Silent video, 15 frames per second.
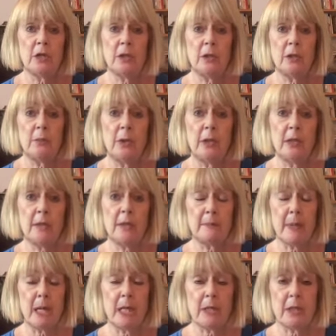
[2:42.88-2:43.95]
to bring us
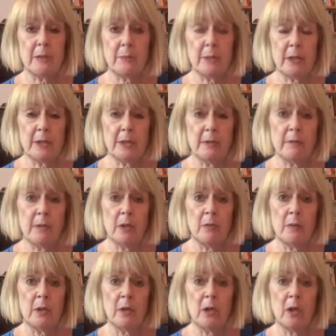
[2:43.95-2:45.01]
back to the present
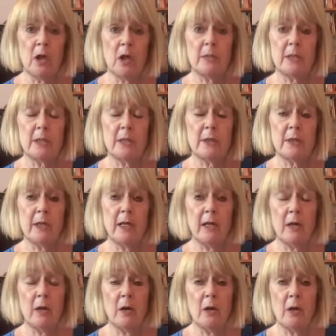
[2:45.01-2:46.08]
moment. Because
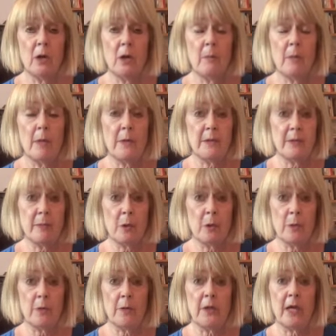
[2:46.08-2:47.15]
the most
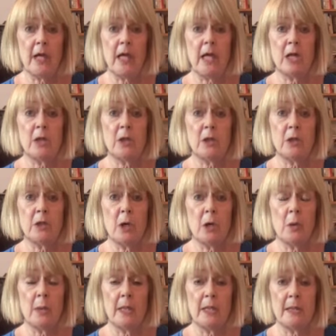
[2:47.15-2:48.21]
important thing to
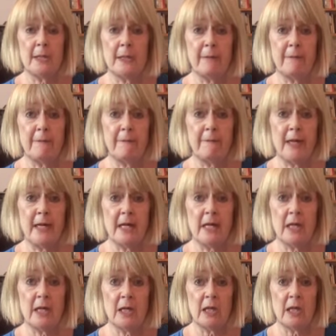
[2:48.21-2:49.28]
know is that
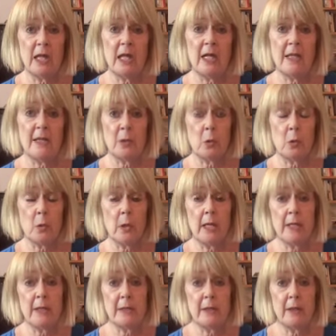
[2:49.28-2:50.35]
fear is
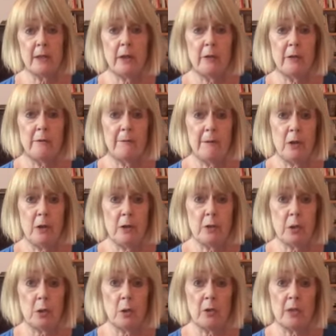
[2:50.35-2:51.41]
always
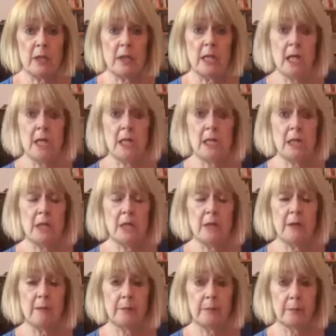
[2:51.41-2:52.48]
future orientated.